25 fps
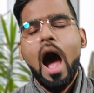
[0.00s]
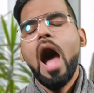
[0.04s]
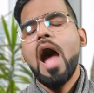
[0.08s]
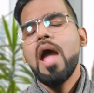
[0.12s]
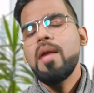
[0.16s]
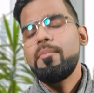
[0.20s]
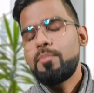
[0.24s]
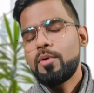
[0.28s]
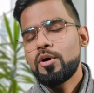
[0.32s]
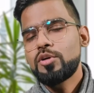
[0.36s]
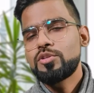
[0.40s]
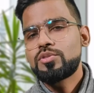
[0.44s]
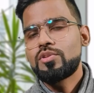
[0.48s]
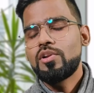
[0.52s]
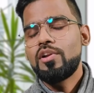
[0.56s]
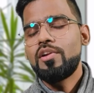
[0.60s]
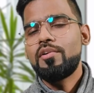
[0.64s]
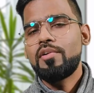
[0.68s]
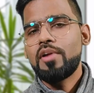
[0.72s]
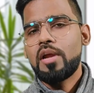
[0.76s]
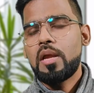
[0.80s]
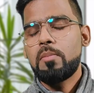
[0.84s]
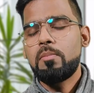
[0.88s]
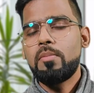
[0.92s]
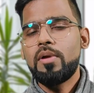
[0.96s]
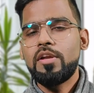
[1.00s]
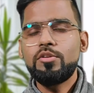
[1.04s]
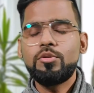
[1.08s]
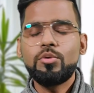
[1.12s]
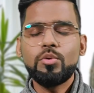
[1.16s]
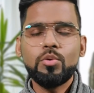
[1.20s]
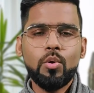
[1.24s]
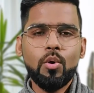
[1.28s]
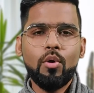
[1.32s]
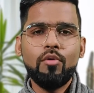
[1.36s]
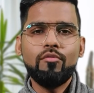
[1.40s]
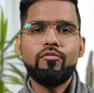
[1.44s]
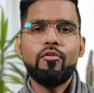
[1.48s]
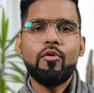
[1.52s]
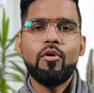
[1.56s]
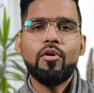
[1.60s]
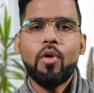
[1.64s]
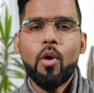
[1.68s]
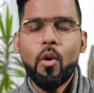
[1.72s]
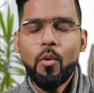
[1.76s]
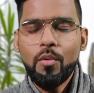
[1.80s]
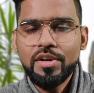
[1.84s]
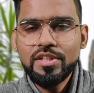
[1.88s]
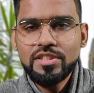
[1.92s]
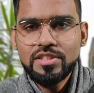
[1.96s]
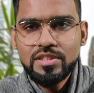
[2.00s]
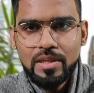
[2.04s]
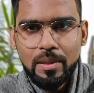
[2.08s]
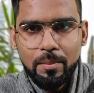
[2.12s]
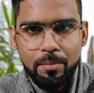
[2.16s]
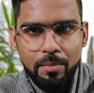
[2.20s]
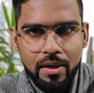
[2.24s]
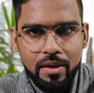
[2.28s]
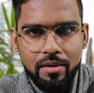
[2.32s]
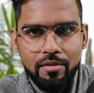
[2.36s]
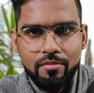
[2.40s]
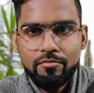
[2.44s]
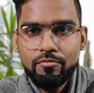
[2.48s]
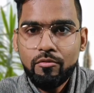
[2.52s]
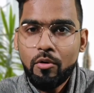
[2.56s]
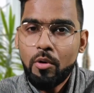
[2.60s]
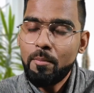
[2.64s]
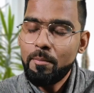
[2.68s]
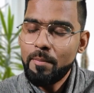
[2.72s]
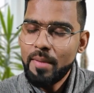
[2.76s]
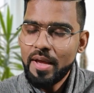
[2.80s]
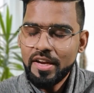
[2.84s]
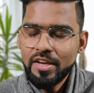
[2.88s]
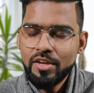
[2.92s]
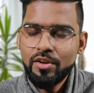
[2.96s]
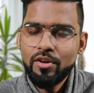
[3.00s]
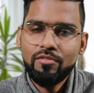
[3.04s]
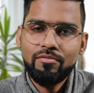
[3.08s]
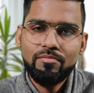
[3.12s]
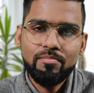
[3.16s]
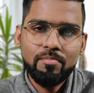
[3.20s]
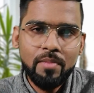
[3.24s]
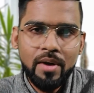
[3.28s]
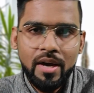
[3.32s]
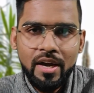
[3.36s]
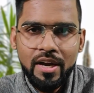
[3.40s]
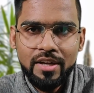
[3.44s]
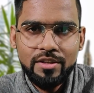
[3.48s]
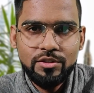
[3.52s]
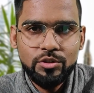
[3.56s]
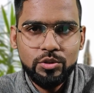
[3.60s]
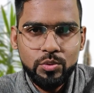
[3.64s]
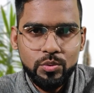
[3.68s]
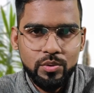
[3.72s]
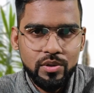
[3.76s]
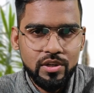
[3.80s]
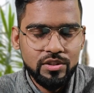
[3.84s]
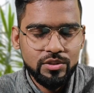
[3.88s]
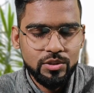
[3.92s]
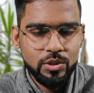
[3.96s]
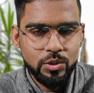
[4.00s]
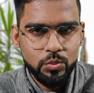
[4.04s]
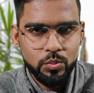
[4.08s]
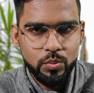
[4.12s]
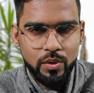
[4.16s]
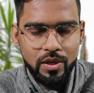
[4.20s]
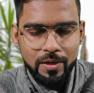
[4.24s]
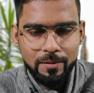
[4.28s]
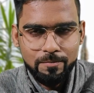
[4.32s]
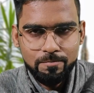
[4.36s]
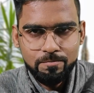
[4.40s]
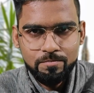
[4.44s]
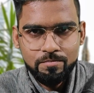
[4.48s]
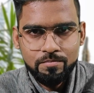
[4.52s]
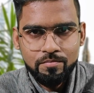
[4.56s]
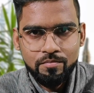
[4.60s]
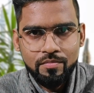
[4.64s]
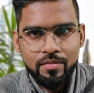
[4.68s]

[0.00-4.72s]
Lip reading: I personally recommend to go for OSCP for many of my students as well.